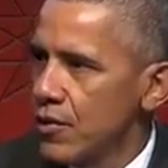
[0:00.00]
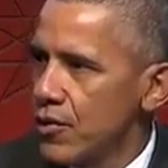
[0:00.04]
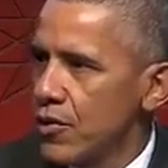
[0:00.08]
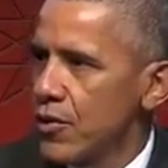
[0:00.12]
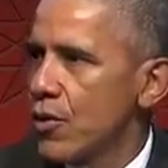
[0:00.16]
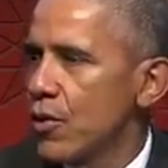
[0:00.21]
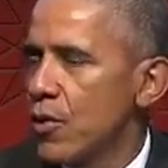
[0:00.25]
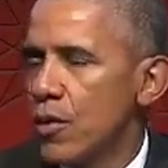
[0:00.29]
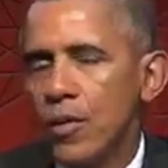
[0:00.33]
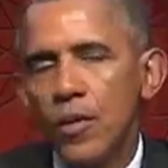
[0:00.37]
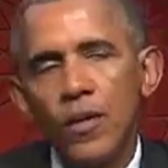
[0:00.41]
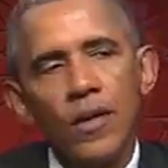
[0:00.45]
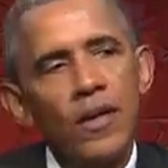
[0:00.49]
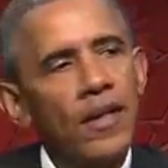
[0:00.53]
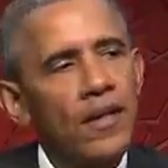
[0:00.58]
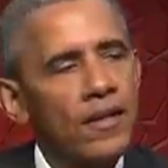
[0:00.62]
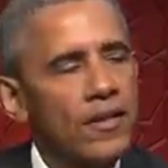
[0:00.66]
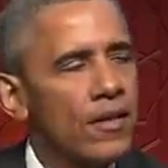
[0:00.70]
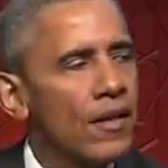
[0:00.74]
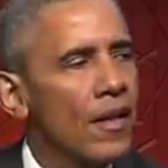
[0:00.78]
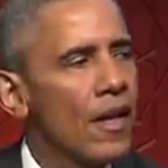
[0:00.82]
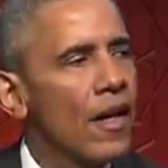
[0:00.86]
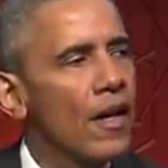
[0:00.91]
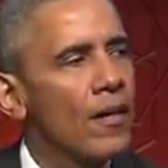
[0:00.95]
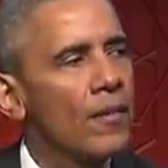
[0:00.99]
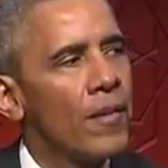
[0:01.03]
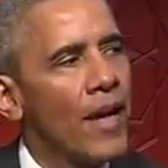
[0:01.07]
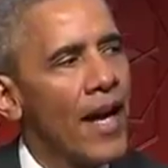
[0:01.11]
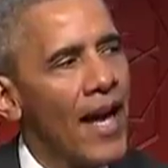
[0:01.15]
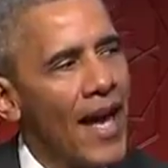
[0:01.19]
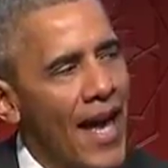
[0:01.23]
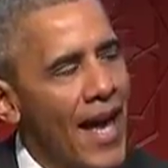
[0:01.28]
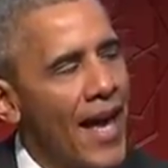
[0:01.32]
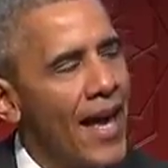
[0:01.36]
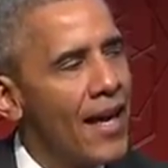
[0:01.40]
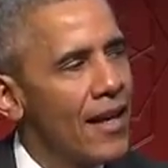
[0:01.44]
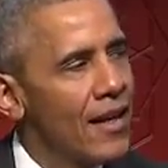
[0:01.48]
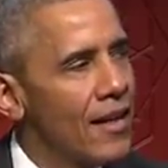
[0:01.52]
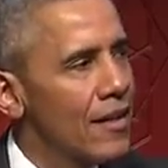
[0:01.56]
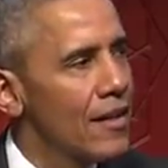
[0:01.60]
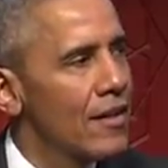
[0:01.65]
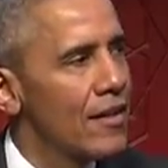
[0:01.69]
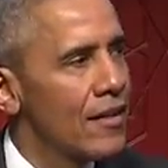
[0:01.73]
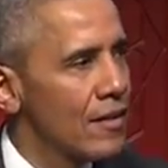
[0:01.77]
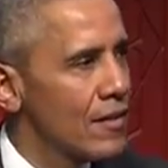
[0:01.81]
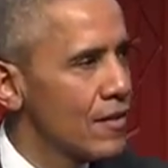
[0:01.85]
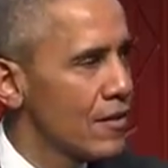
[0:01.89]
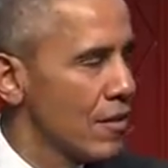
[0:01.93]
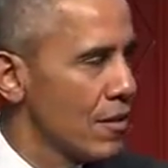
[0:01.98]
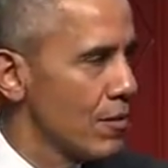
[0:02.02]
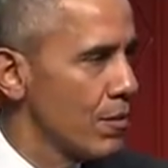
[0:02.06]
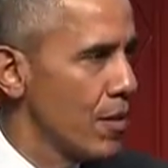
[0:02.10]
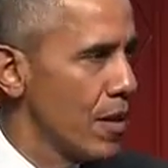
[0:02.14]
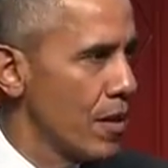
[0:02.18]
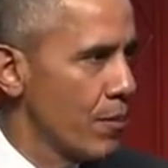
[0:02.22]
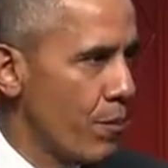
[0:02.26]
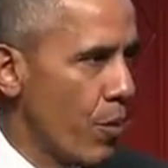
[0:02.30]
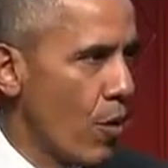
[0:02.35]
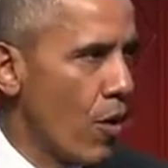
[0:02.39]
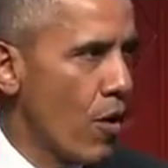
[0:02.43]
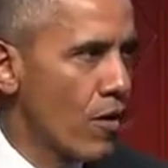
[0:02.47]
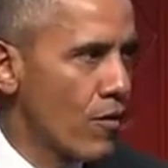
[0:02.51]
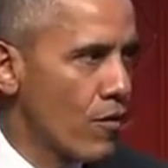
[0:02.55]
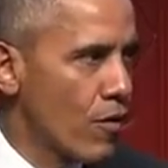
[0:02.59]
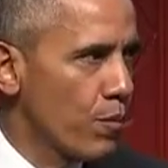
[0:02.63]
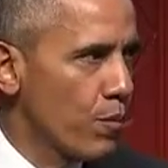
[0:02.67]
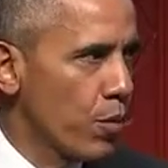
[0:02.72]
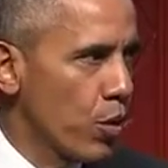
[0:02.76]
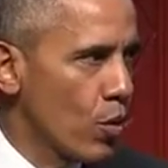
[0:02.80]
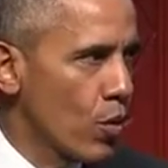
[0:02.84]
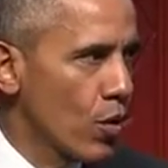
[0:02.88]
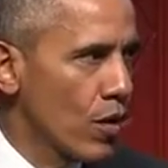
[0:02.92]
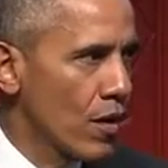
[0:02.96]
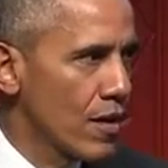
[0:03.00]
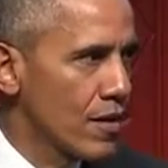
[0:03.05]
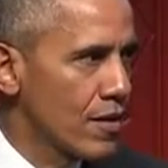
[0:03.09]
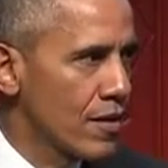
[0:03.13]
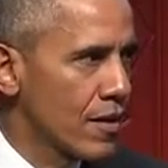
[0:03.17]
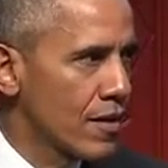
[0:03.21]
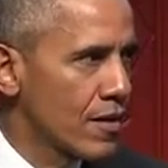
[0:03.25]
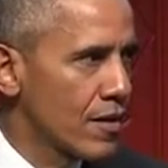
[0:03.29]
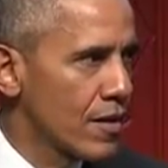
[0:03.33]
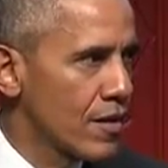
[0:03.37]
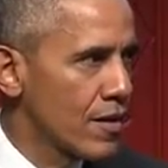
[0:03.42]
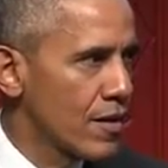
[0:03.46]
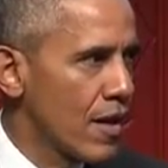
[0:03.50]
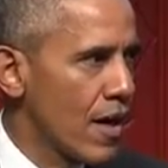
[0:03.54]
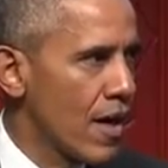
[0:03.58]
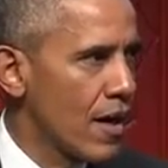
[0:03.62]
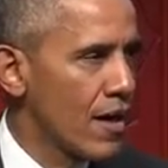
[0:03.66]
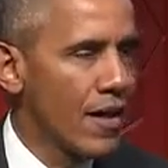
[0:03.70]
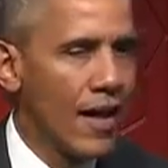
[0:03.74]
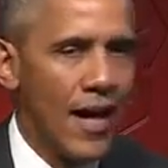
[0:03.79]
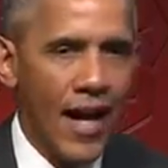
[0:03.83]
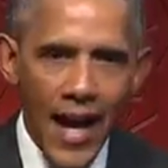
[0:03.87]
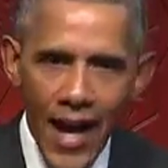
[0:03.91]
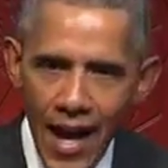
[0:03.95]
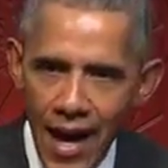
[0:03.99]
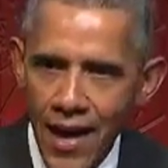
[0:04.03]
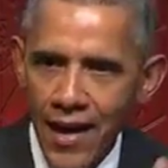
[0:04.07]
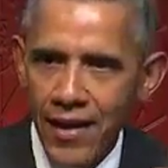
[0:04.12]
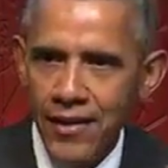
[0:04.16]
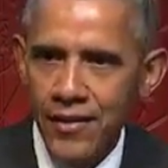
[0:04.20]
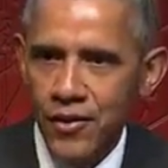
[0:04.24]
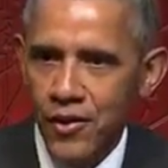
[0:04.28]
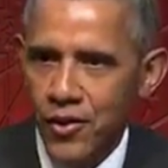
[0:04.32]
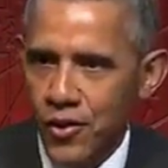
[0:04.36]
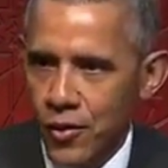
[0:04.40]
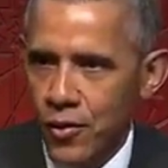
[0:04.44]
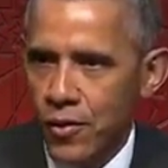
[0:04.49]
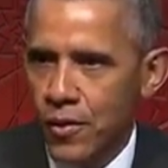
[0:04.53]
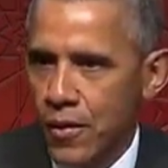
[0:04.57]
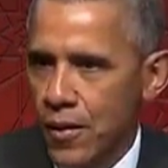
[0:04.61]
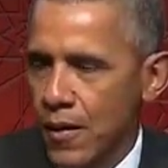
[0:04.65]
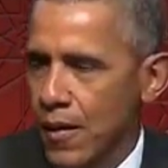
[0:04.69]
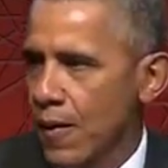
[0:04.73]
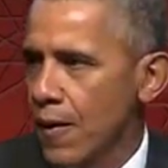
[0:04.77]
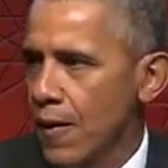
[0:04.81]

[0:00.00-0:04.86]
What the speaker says: to Islam and to to be part of a pluralistic society and to